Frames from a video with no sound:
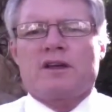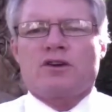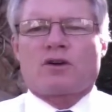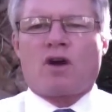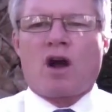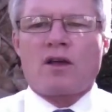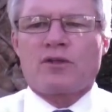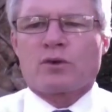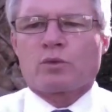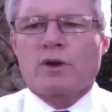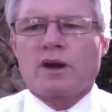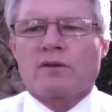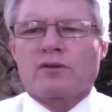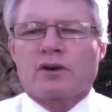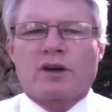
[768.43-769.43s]
You're on the
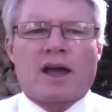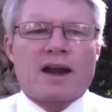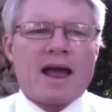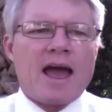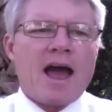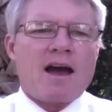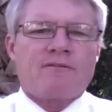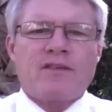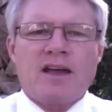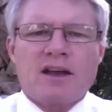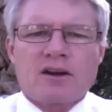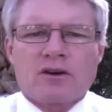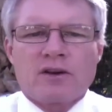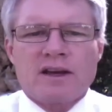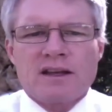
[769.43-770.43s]
river, got a ½
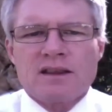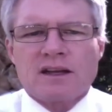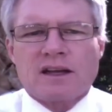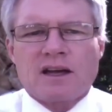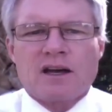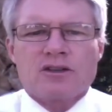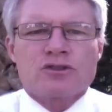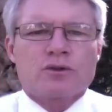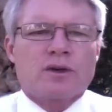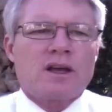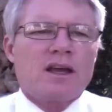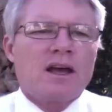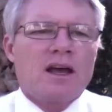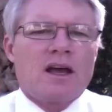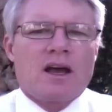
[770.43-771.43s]
acre in the
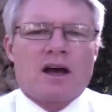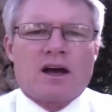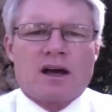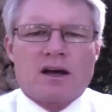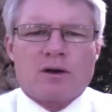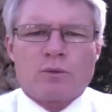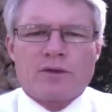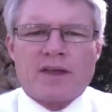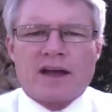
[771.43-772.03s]
country with